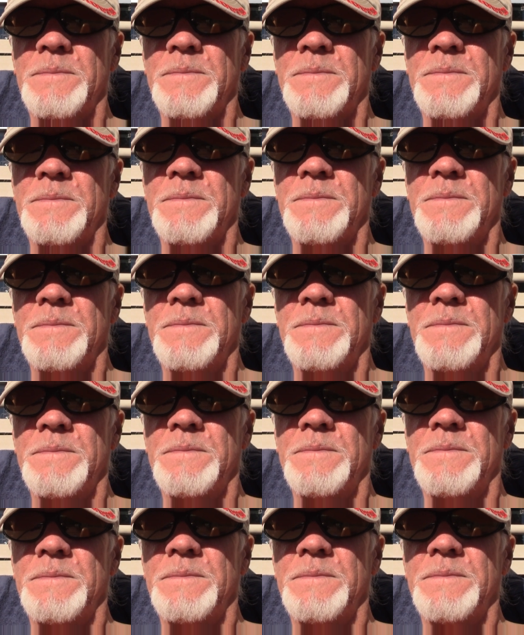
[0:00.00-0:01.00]

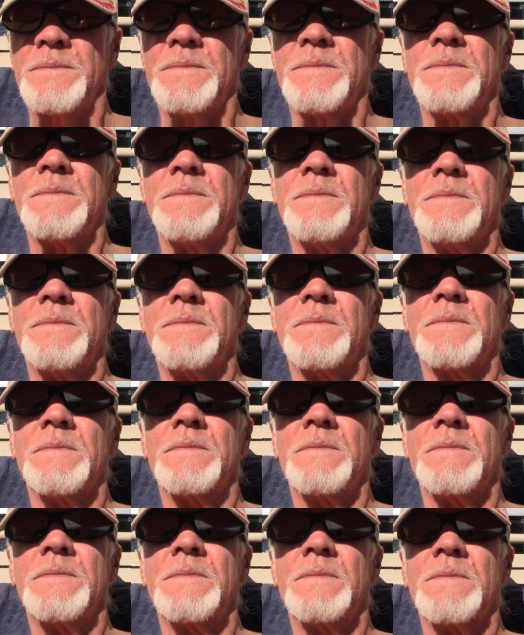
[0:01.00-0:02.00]

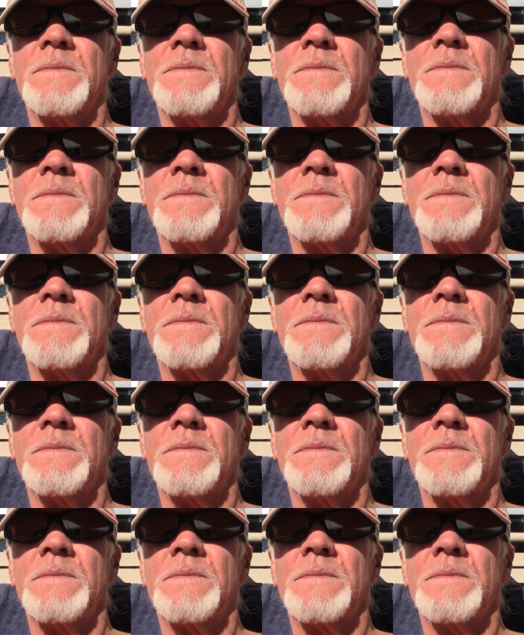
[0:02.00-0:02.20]
[no speech]